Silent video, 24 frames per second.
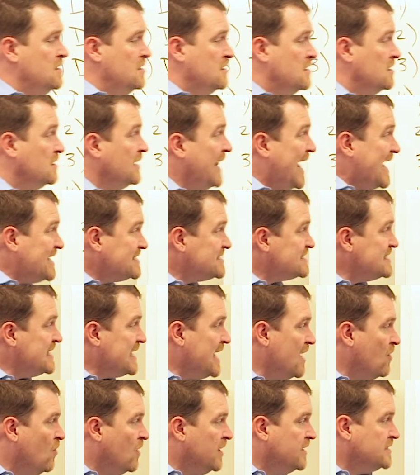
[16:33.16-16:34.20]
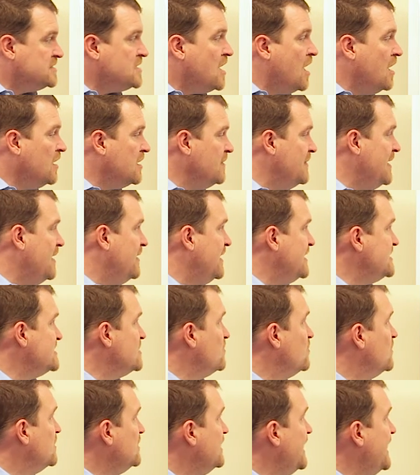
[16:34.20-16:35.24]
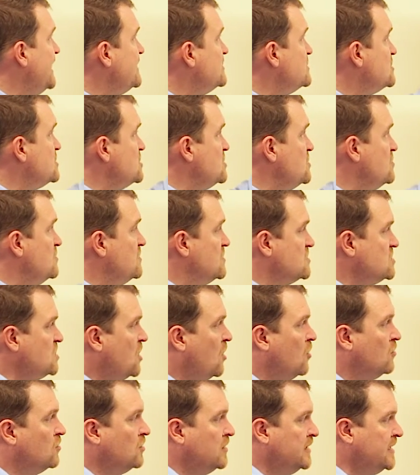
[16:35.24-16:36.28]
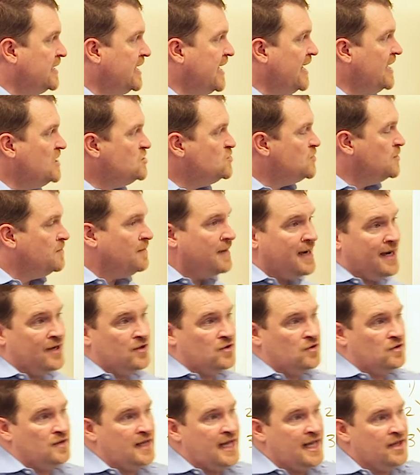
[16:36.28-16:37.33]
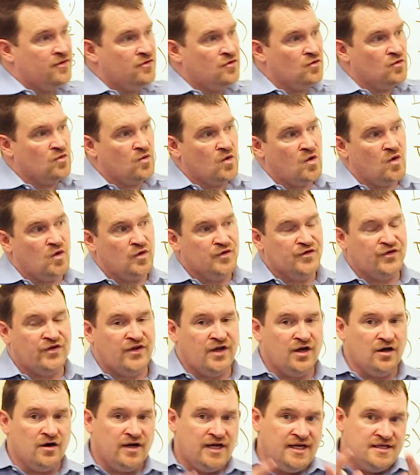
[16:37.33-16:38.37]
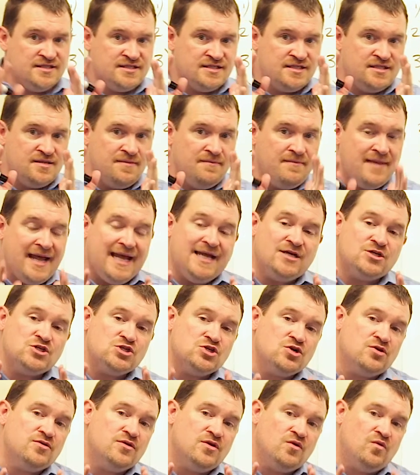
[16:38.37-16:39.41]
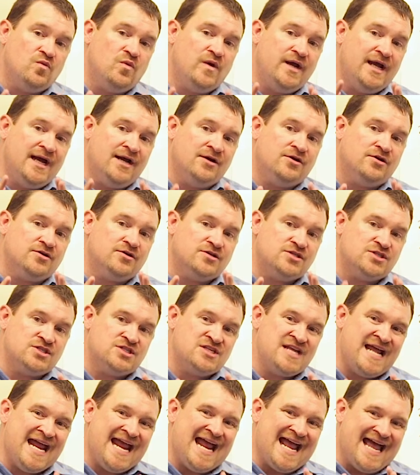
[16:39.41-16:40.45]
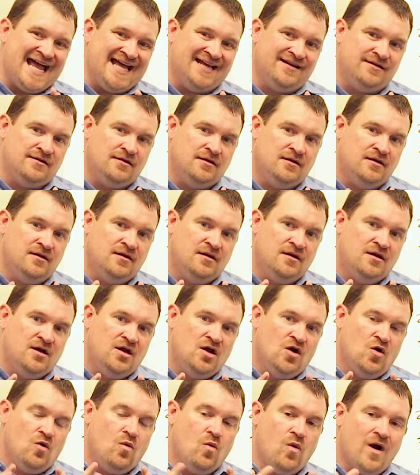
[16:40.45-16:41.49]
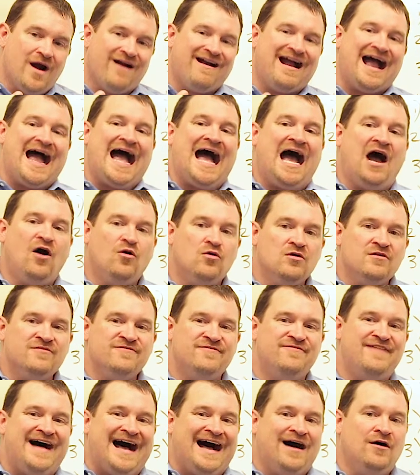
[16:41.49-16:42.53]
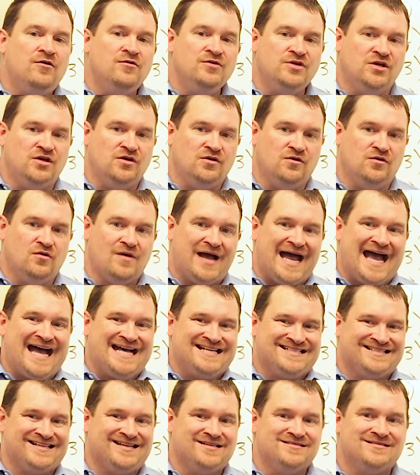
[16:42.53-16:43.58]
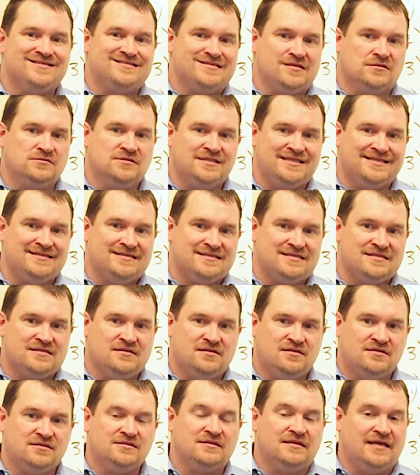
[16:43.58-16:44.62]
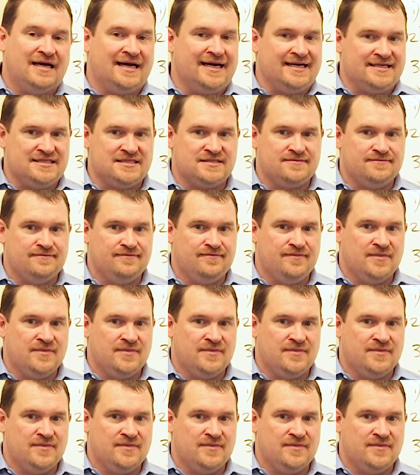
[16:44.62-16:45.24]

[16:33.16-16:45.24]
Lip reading: The last thing I want to talk about as it relates to the total engagement model and the roles here is to make sure that we understand where our value as consultants lies.